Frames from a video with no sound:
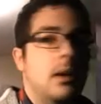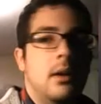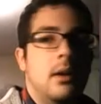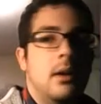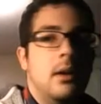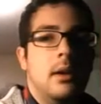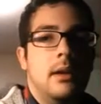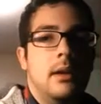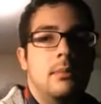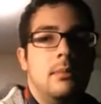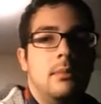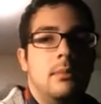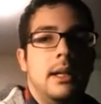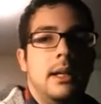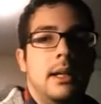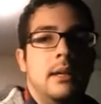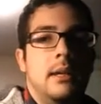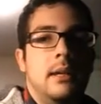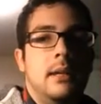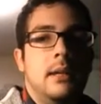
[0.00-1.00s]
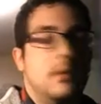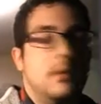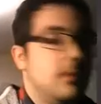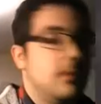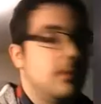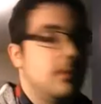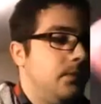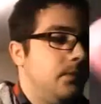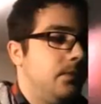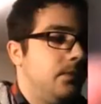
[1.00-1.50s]
Nice plains.
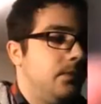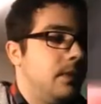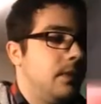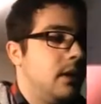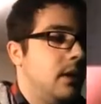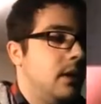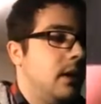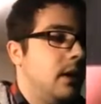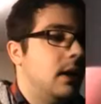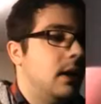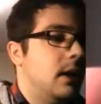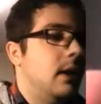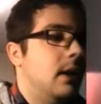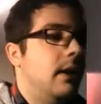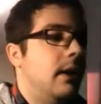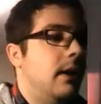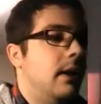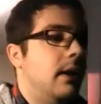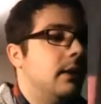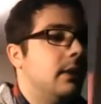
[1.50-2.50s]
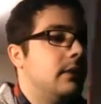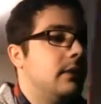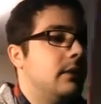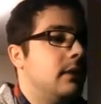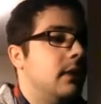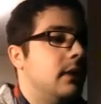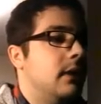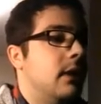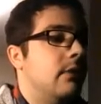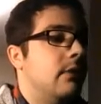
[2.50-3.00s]
Alright, let's
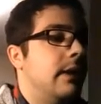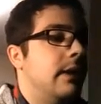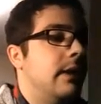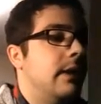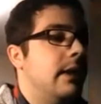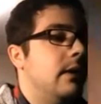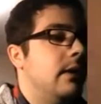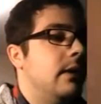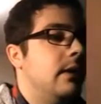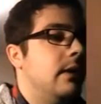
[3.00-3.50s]
see our rare.